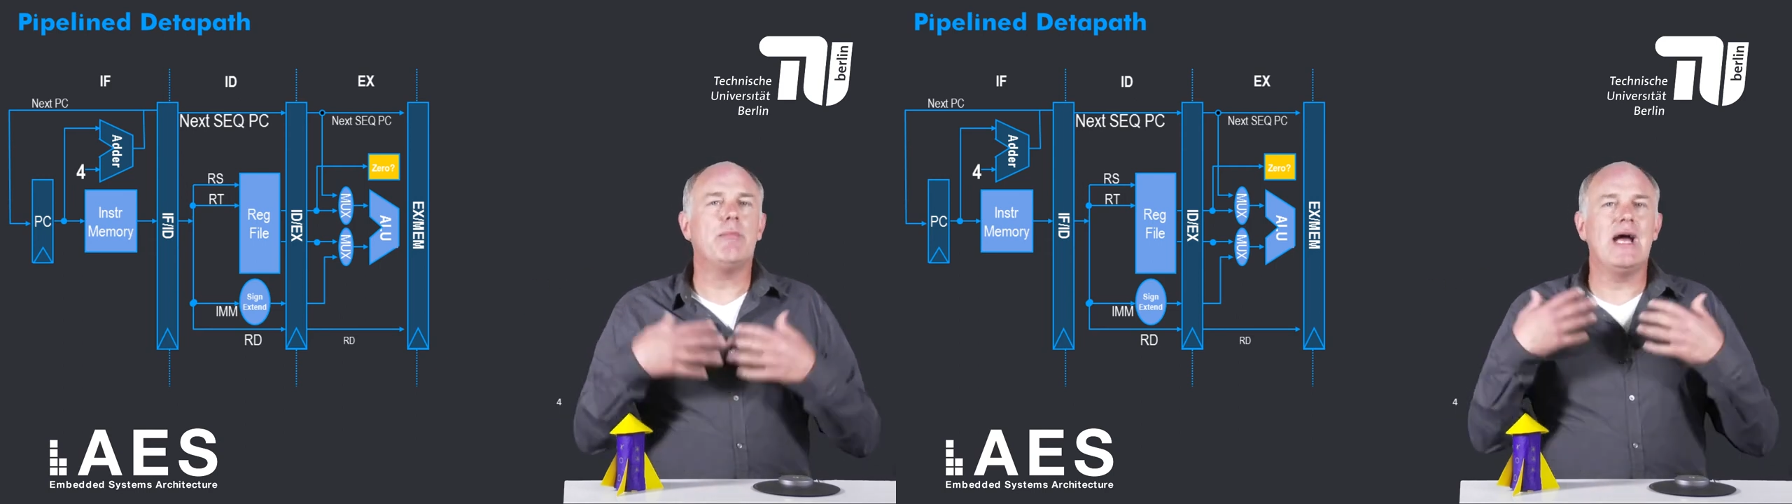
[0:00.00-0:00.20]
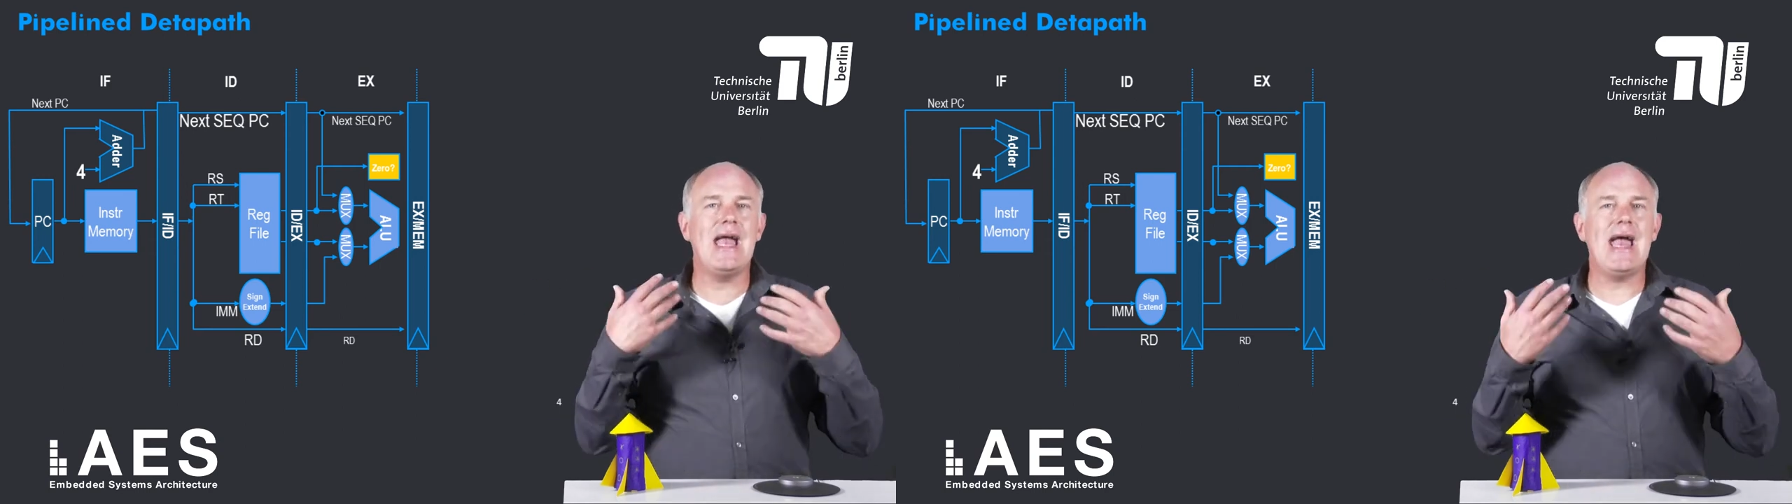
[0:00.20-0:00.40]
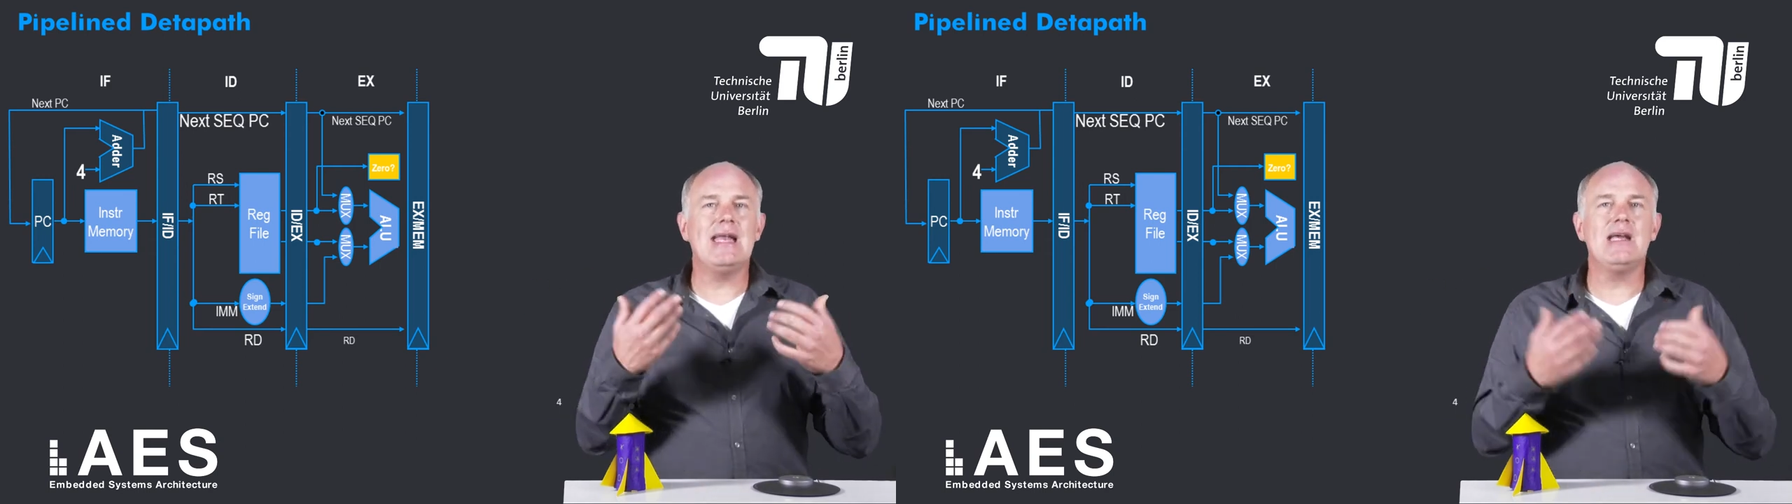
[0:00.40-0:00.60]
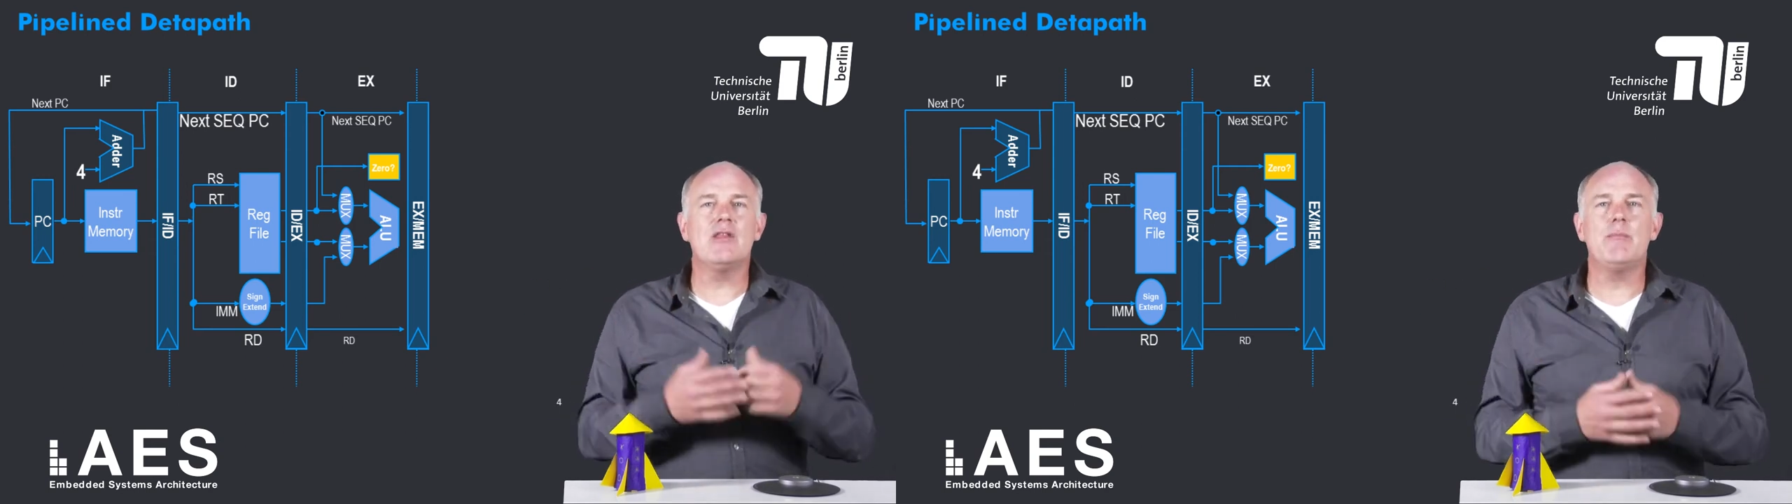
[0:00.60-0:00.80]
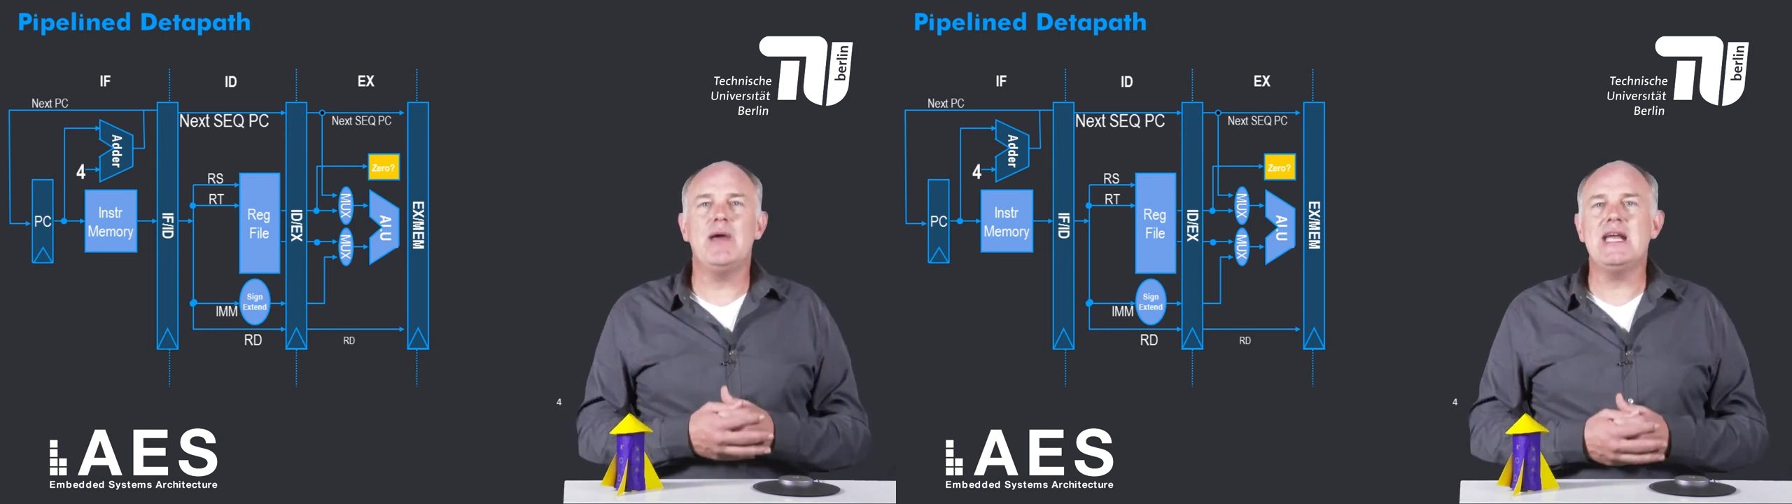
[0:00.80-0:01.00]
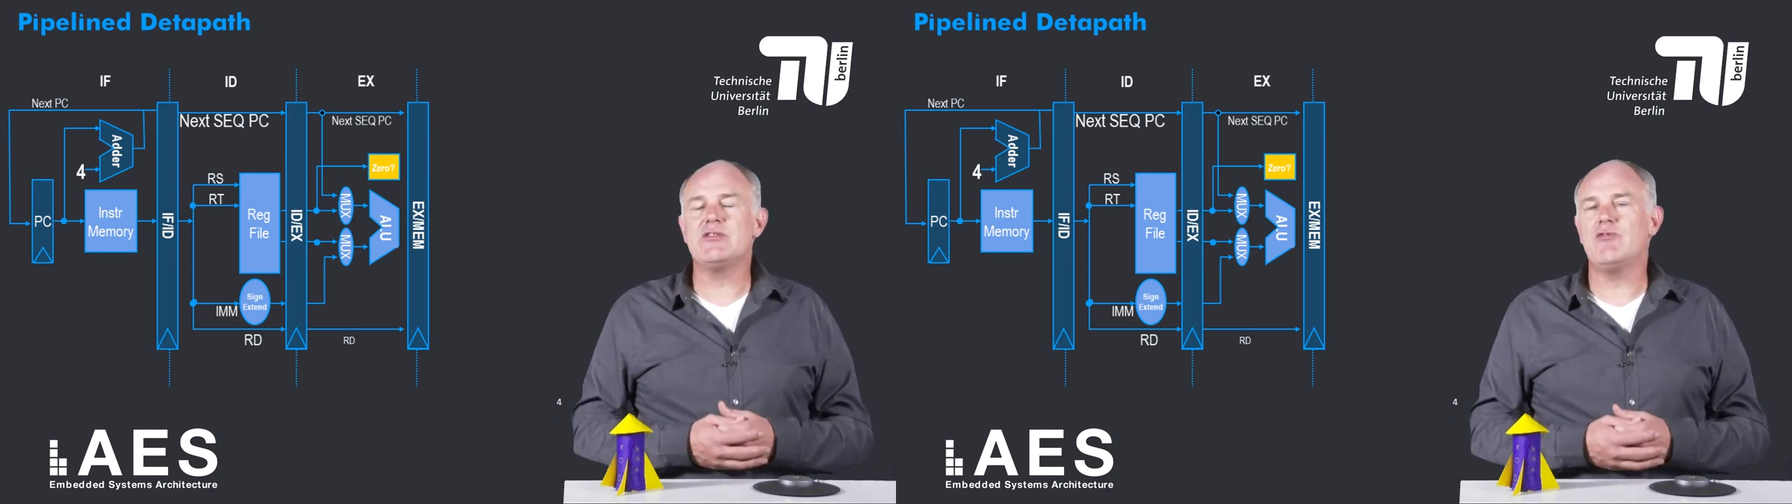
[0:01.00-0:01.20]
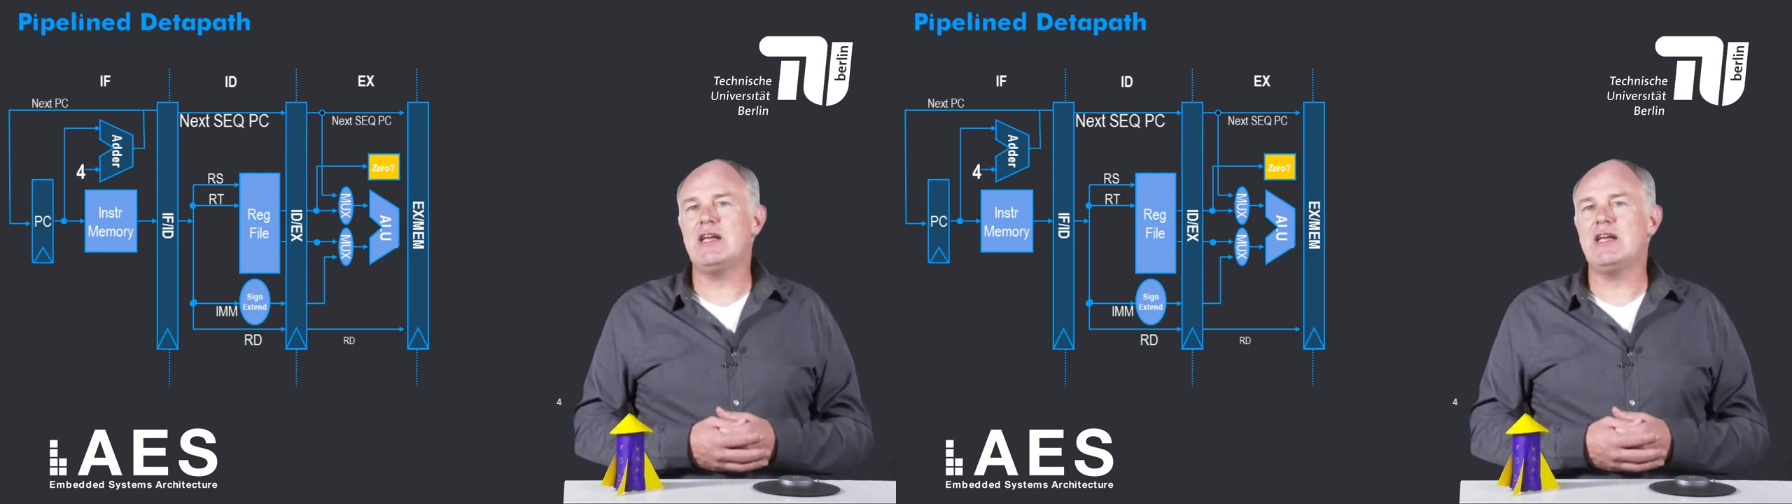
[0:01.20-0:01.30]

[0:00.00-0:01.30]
by adding the base